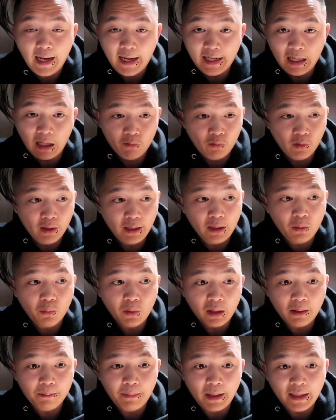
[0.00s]
and I really
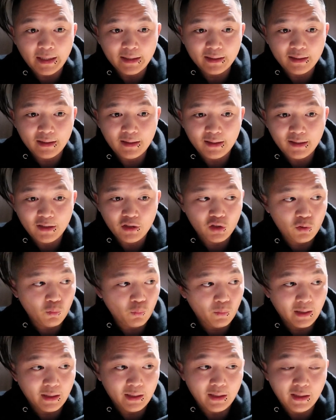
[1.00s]
want to make a
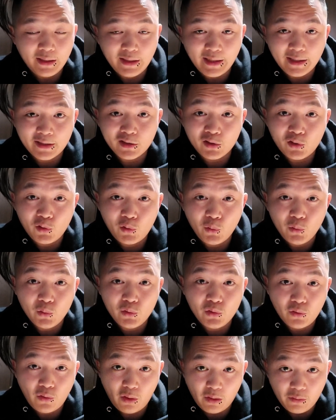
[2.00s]
decision within the next two
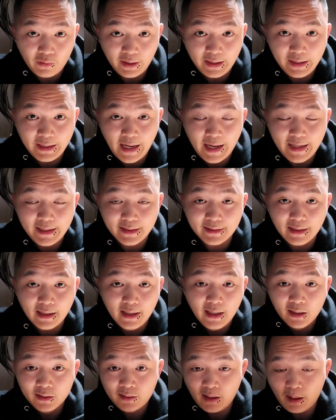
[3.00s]
to three days.
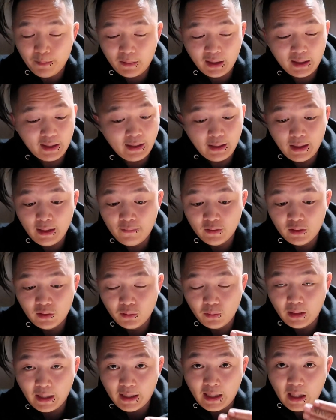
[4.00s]
So I'm thinking either
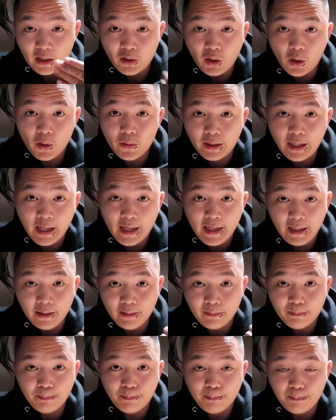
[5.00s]
do like a
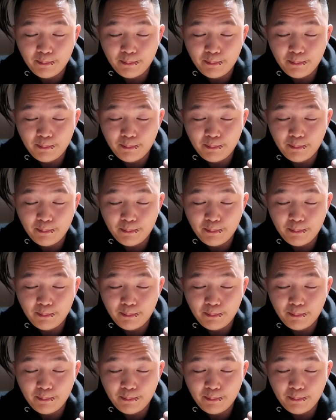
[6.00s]
Kokaine,